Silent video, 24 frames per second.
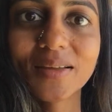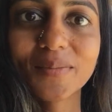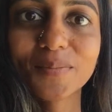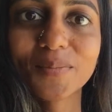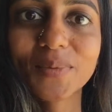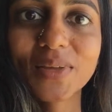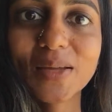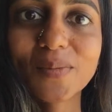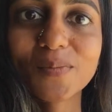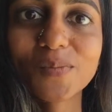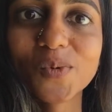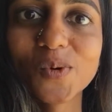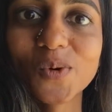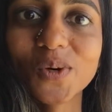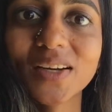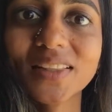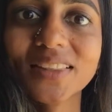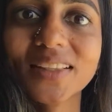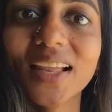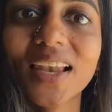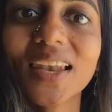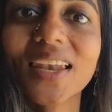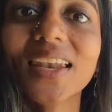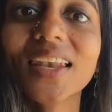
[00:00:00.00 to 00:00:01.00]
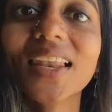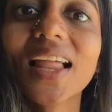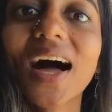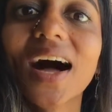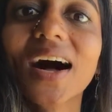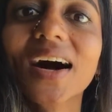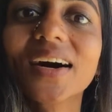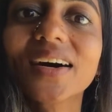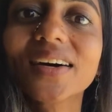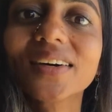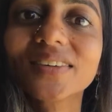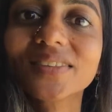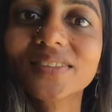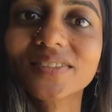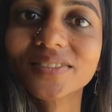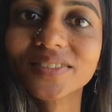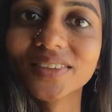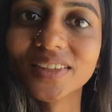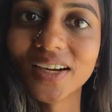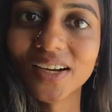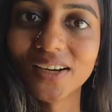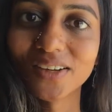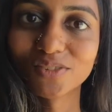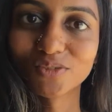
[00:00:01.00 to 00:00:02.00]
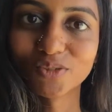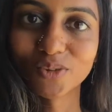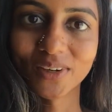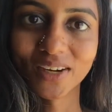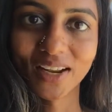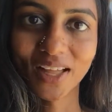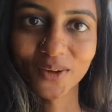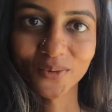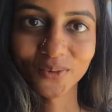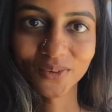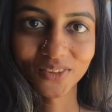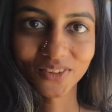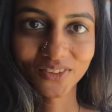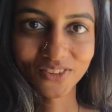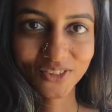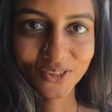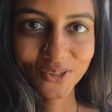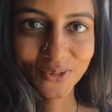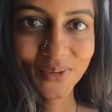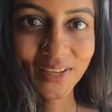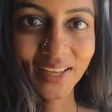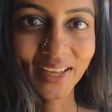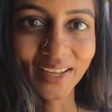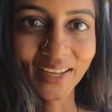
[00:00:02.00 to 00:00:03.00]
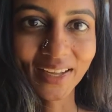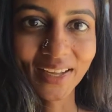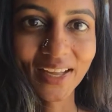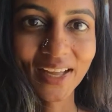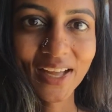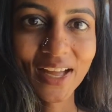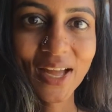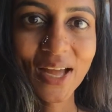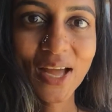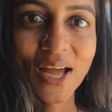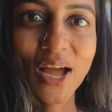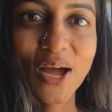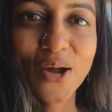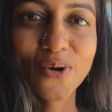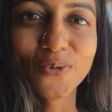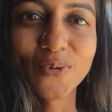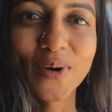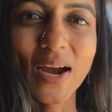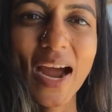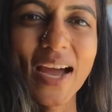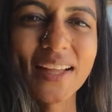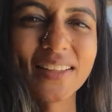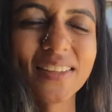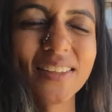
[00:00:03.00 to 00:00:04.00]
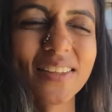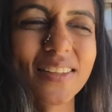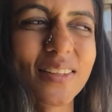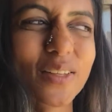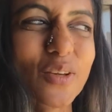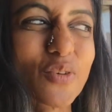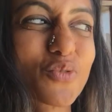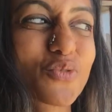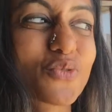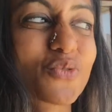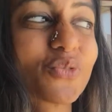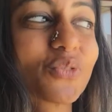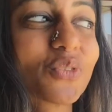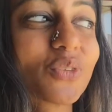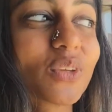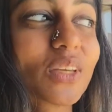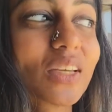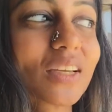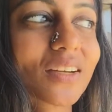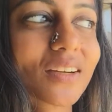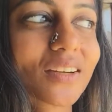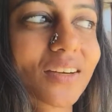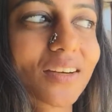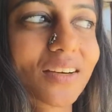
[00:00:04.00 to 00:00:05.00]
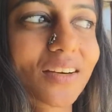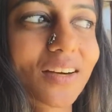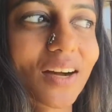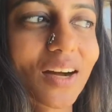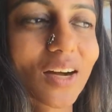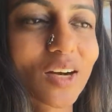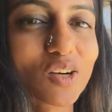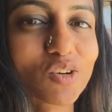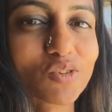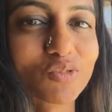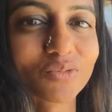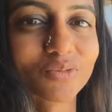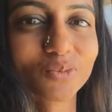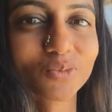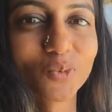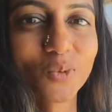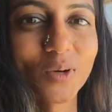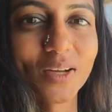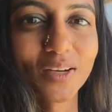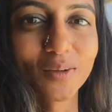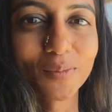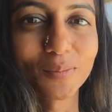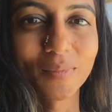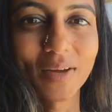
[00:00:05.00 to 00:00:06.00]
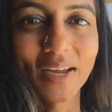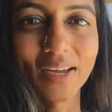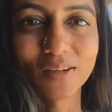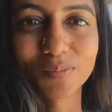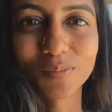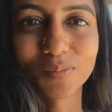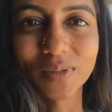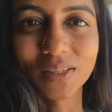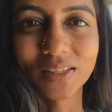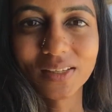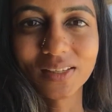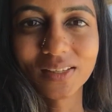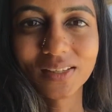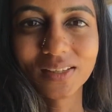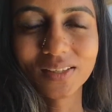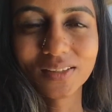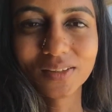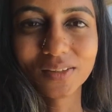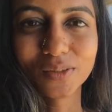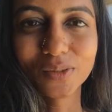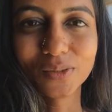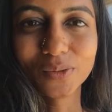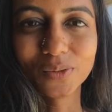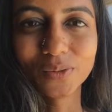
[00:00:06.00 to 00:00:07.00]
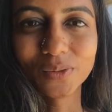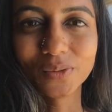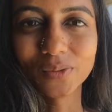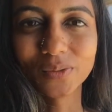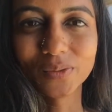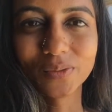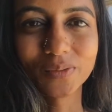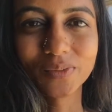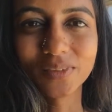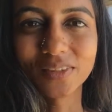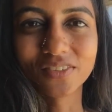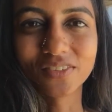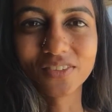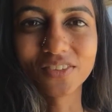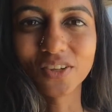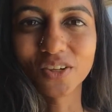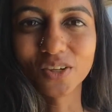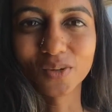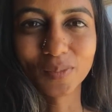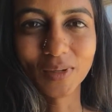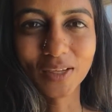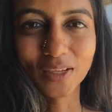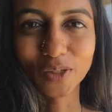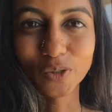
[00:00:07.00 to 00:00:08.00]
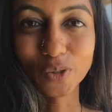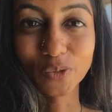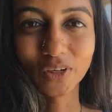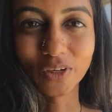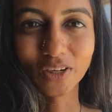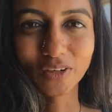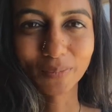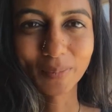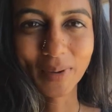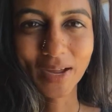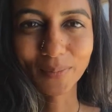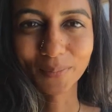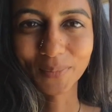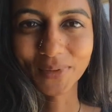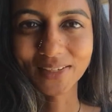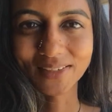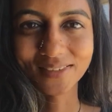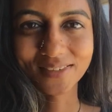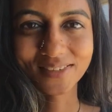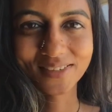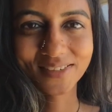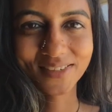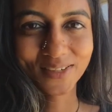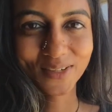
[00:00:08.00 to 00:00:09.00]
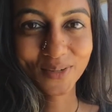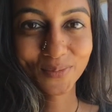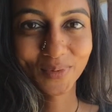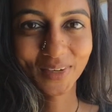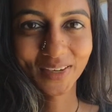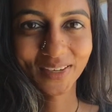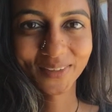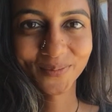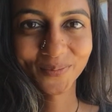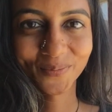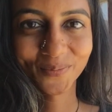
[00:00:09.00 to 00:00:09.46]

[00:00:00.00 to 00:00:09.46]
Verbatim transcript: be more in the love of what I was doing rather than the fear of what it might be disturbing, who it might be disturbing.